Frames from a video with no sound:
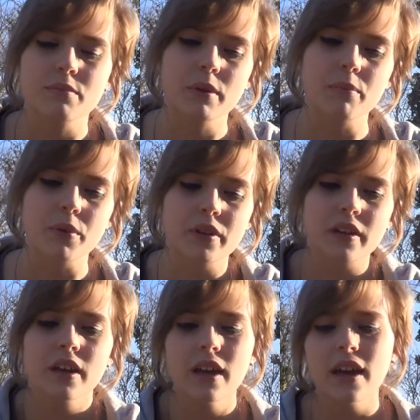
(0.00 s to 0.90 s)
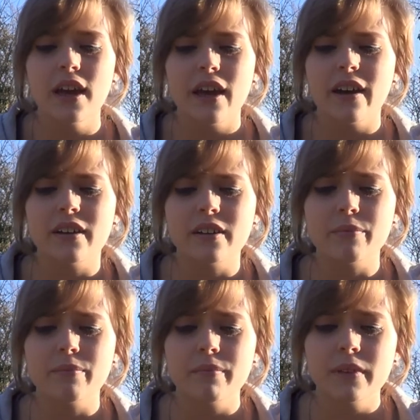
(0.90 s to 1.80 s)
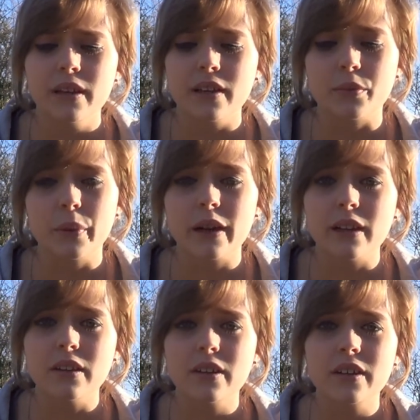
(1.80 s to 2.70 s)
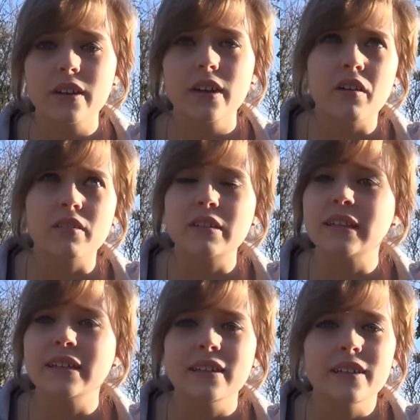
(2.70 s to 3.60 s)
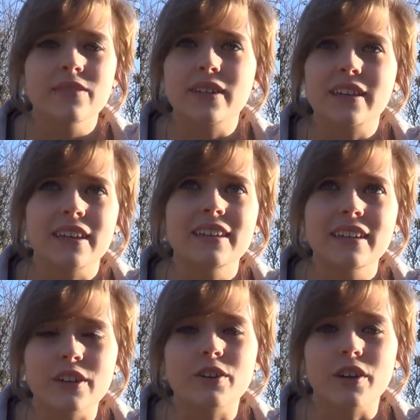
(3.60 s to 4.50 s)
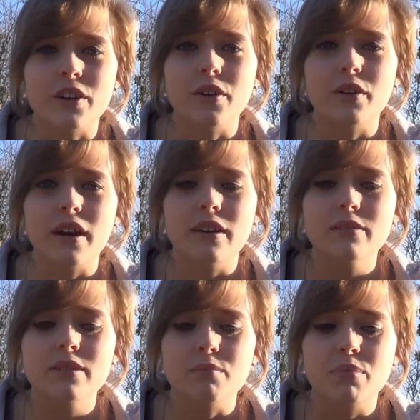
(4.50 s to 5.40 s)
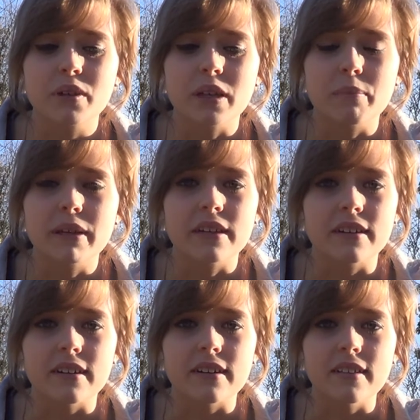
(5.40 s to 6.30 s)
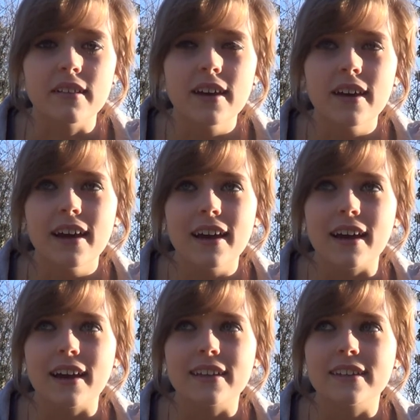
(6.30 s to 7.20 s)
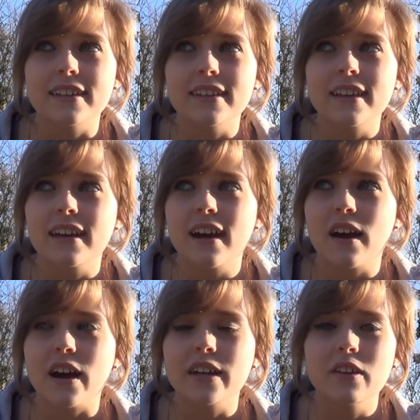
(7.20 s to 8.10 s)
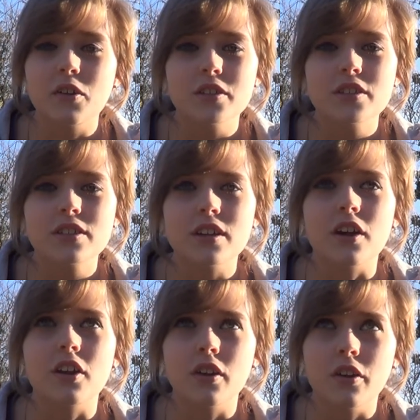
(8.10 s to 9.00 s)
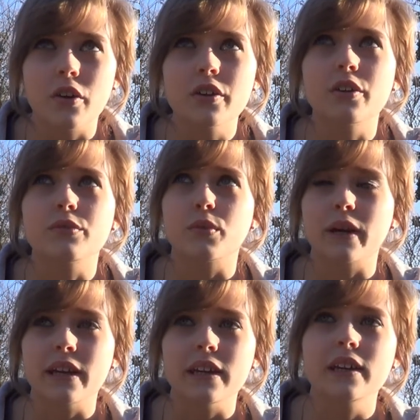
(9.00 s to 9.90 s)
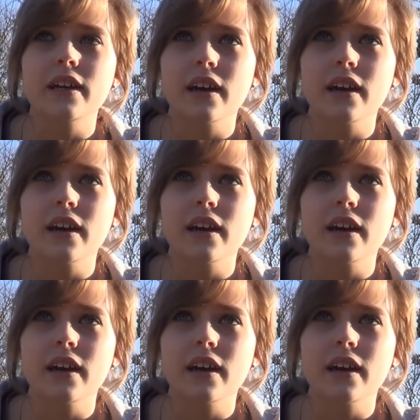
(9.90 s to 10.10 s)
my body and the way I look. Only even like a year ago, I was a pretty big girl, and I lost a lot of weight